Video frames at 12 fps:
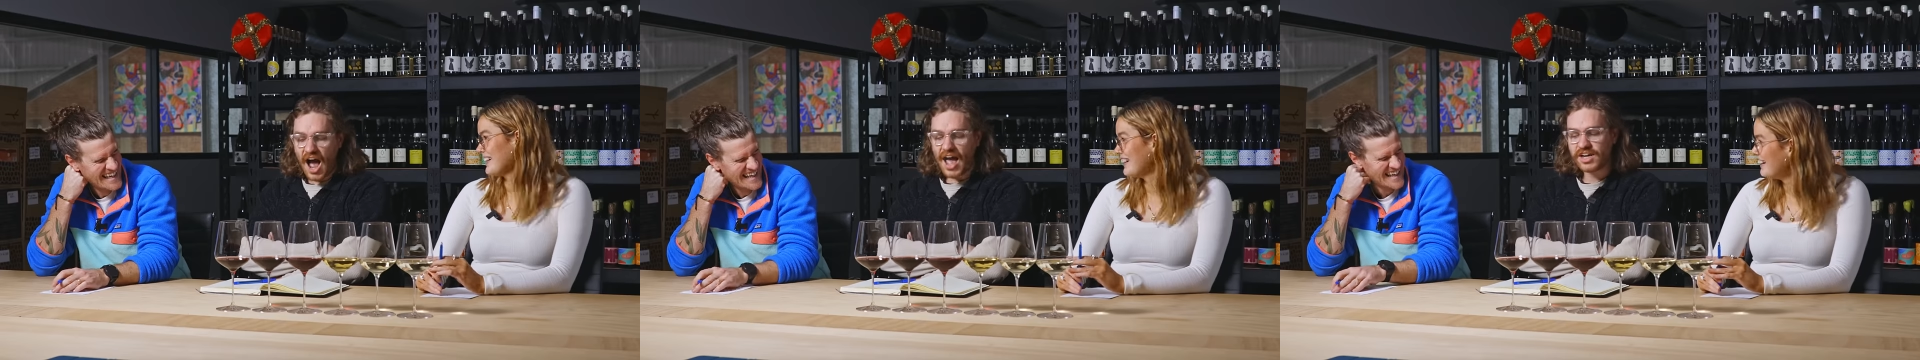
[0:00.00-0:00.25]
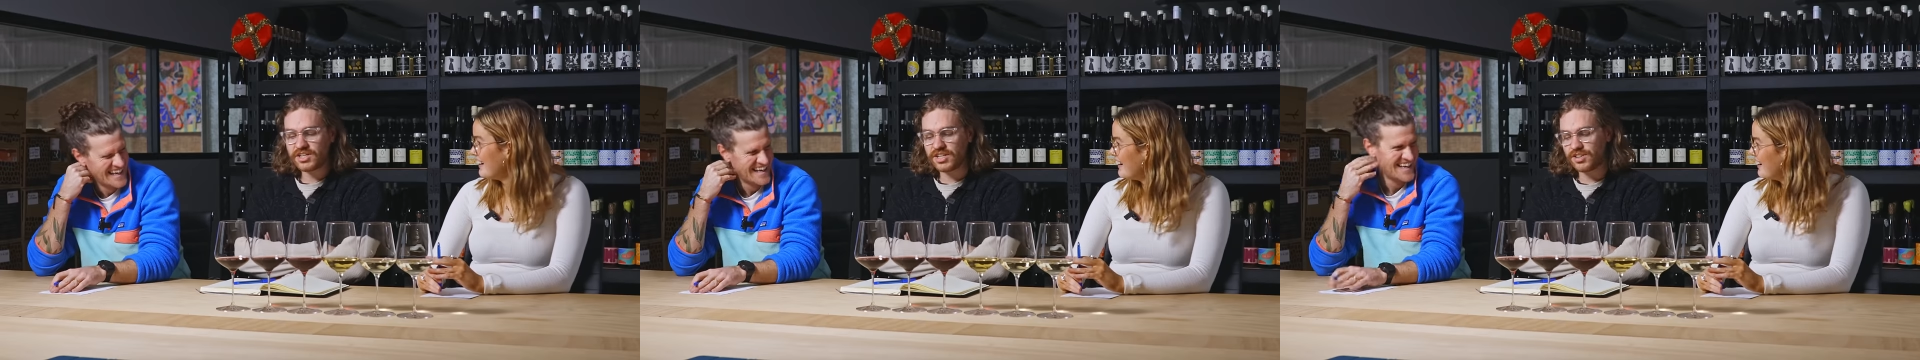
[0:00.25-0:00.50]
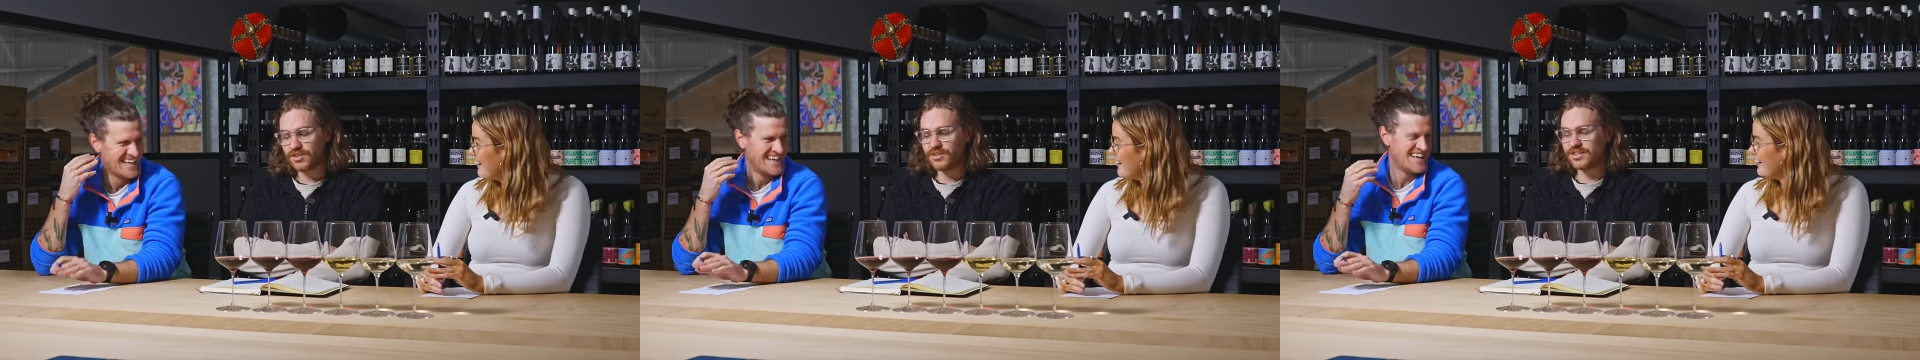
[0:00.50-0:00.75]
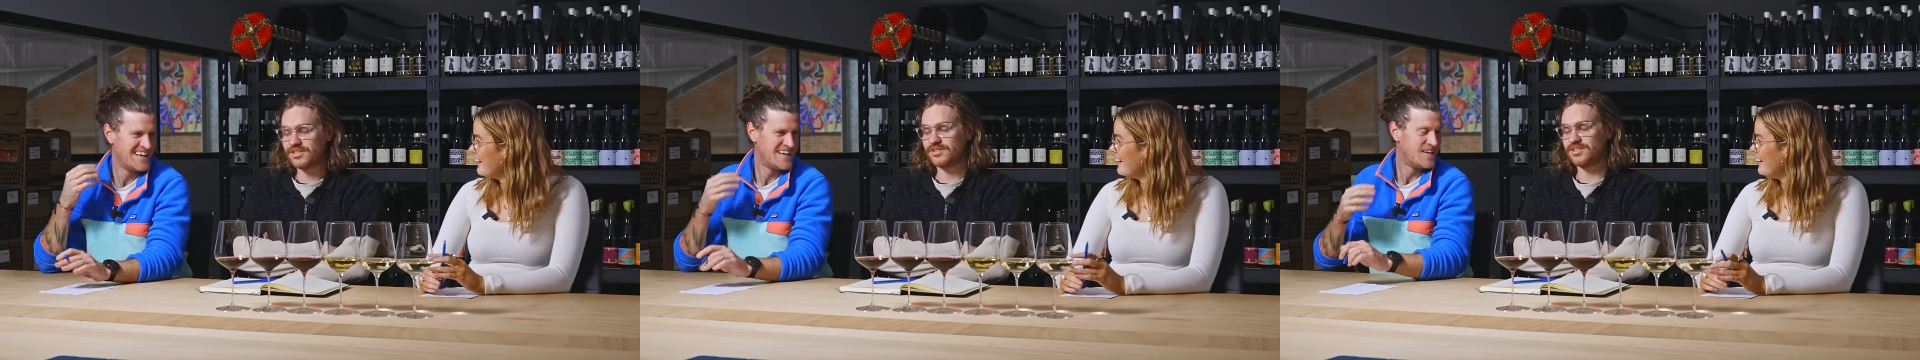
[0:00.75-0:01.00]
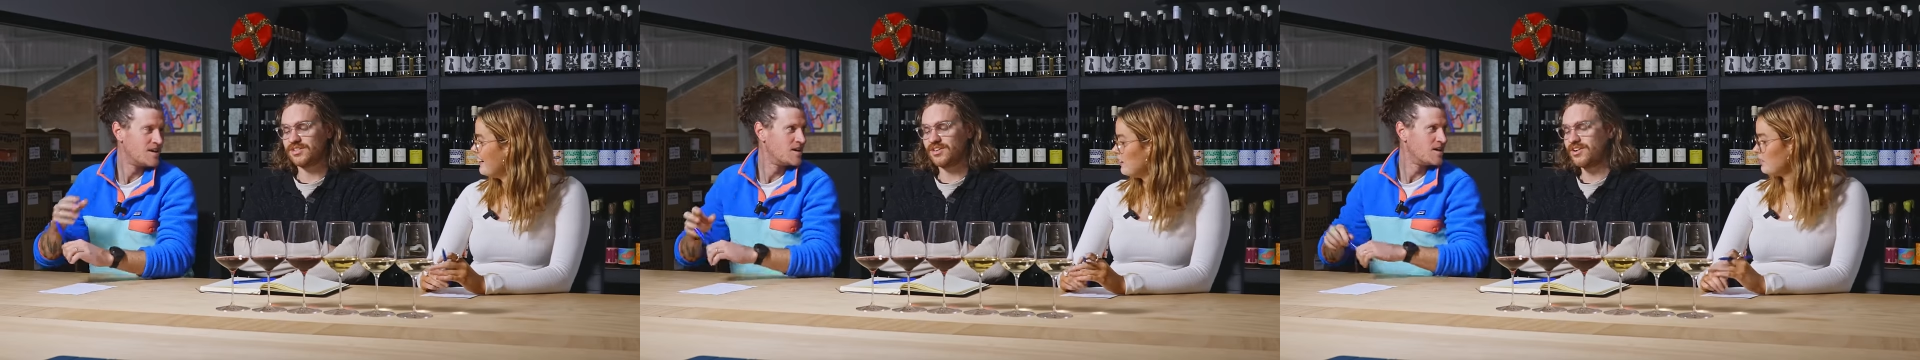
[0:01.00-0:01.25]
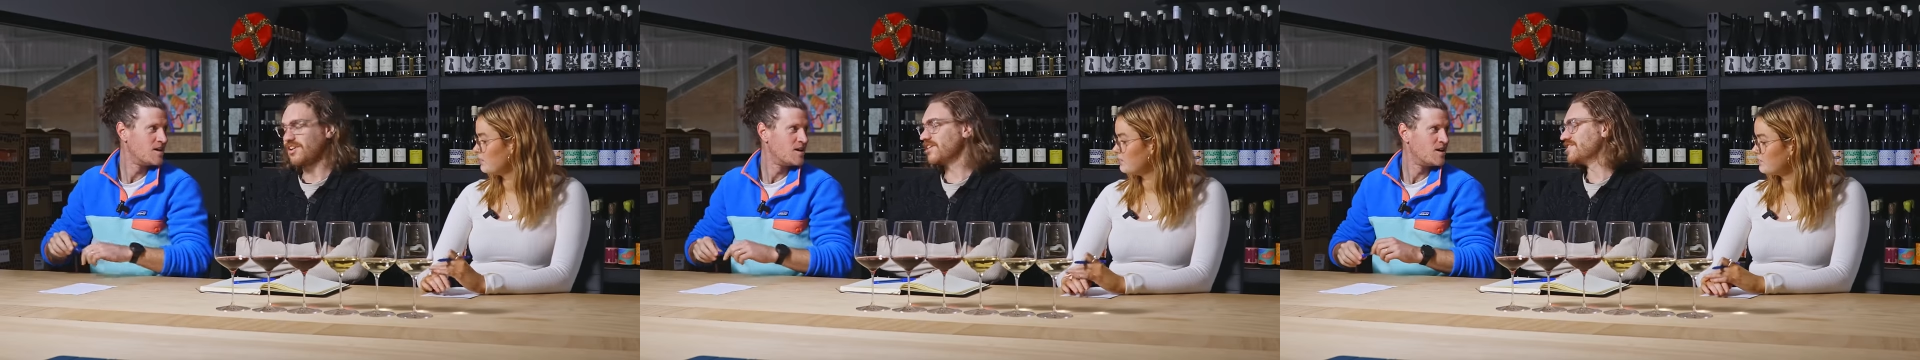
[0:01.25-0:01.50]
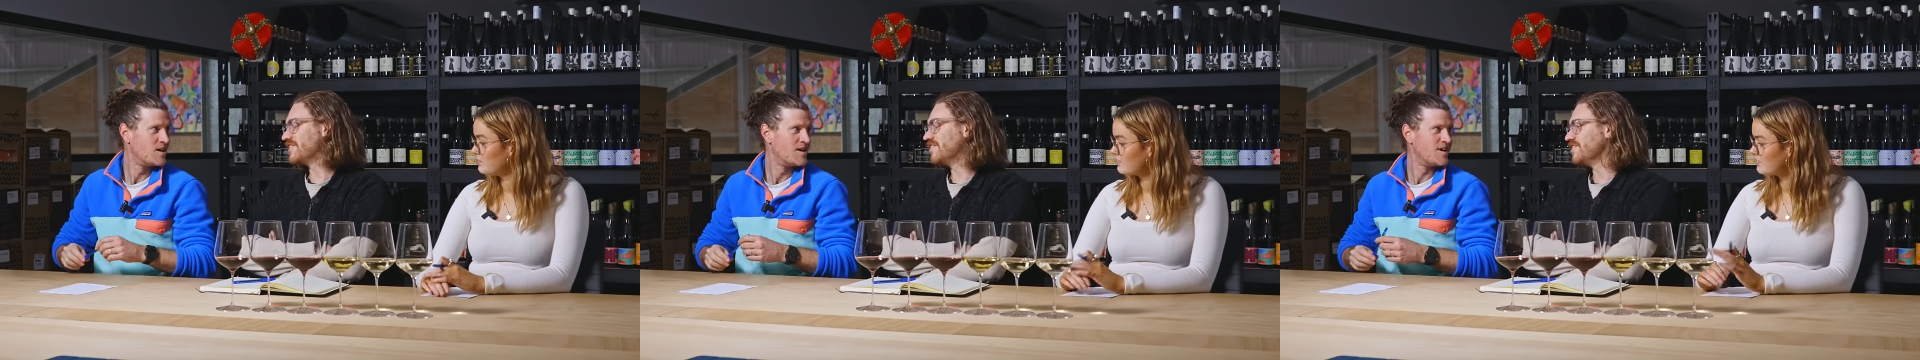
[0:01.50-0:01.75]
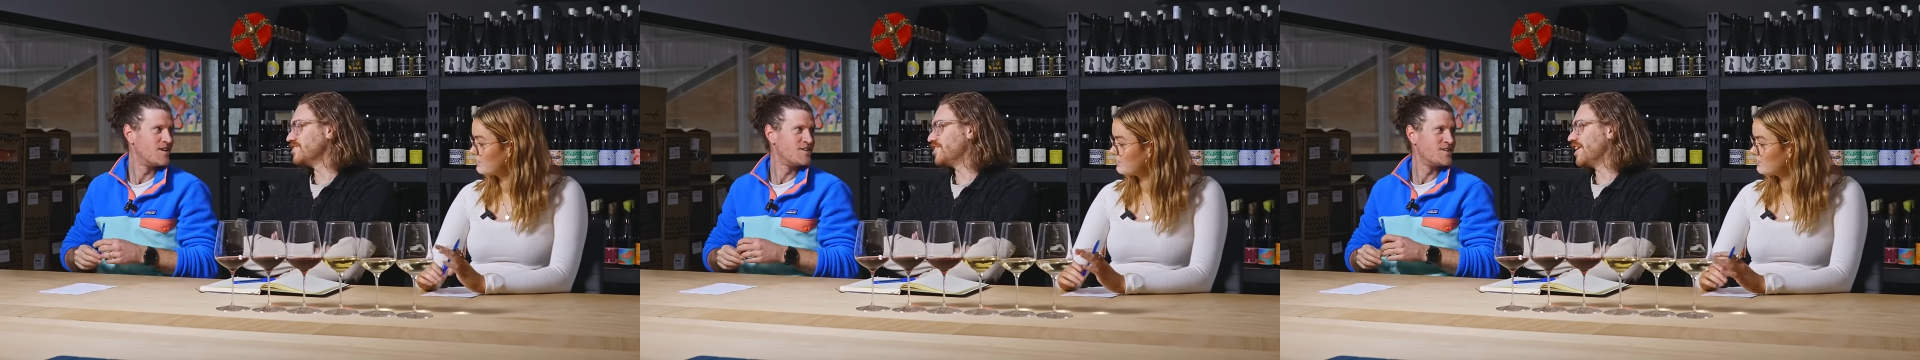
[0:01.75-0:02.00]
Speaker 1: I actually thought this is Unico
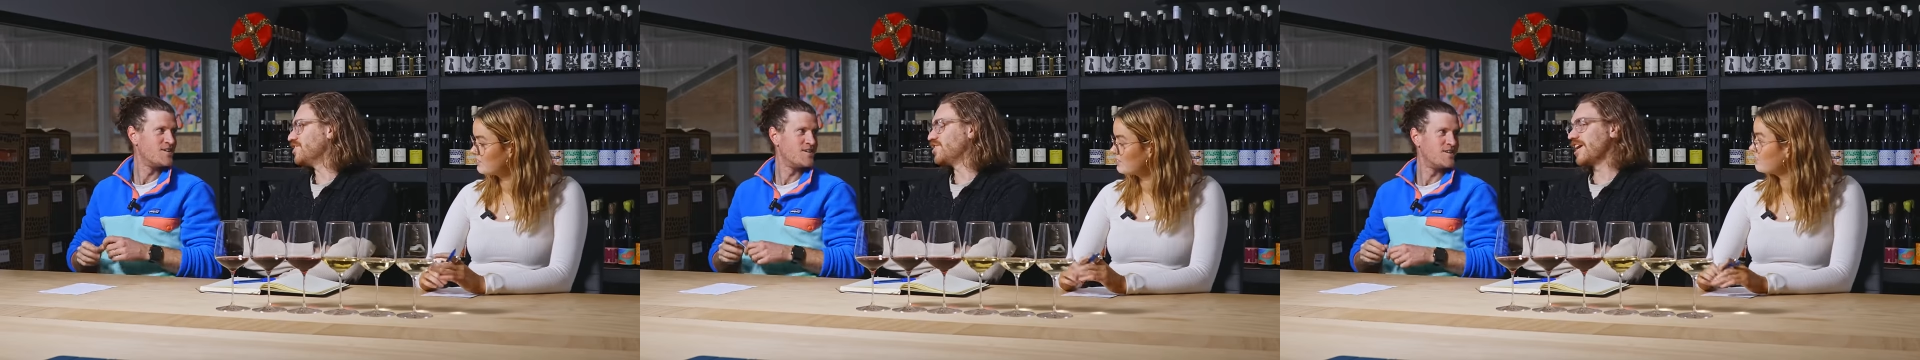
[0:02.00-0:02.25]
Zelo's Jet and